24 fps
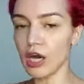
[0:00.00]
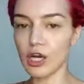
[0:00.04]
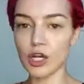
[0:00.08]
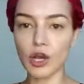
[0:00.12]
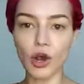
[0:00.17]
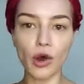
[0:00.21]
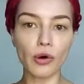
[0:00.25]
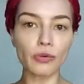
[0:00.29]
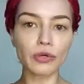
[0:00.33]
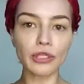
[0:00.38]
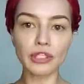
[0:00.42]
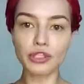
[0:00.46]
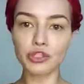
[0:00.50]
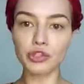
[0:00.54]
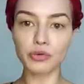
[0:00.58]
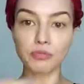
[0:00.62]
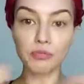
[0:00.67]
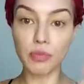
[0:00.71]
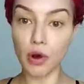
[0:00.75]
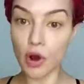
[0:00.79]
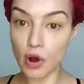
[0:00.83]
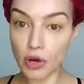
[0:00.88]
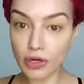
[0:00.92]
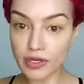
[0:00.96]
go into
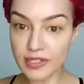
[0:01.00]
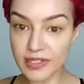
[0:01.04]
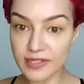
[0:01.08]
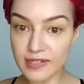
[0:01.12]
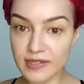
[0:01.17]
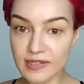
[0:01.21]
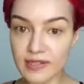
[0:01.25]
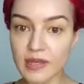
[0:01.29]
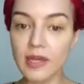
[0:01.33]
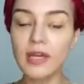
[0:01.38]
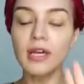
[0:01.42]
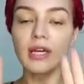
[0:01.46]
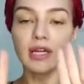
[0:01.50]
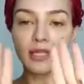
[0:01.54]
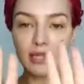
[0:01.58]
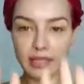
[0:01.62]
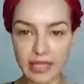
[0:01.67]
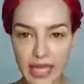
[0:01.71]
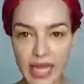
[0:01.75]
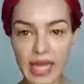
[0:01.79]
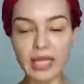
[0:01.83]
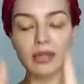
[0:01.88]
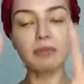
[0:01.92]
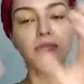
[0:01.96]
box,
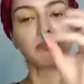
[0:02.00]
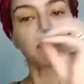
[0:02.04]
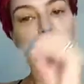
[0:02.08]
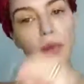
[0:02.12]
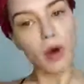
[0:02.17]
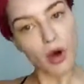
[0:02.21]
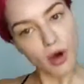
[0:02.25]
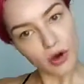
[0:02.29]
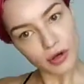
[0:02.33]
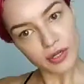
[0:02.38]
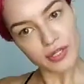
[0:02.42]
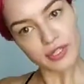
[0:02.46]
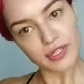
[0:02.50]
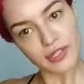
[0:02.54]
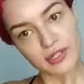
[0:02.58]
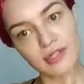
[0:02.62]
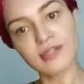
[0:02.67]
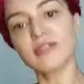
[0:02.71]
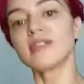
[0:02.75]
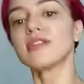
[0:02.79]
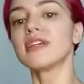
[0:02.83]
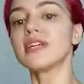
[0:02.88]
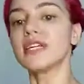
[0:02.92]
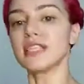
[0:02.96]
then
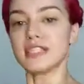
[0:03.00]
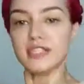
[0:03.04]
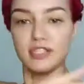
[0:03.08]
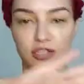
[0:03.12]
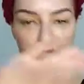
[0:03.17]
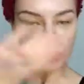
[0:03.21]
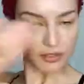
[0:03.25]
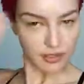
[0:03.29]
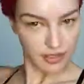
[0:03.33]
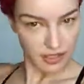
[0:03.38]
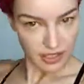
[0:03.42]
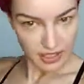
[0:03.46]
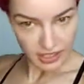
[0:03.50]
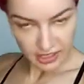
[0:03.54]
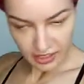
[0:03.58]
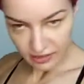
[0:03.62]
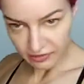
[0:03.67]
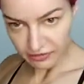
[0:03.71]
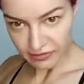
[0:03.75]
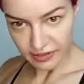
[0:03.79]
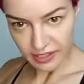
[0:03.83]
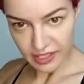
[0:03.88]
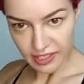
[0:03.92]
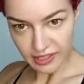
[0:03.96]
box is totally
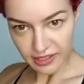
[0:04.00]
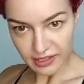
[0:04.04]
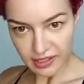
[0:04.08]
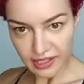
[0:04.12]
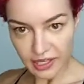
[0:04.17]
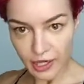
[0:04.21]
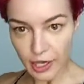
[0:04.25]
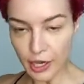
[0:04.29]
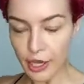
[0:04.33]
different.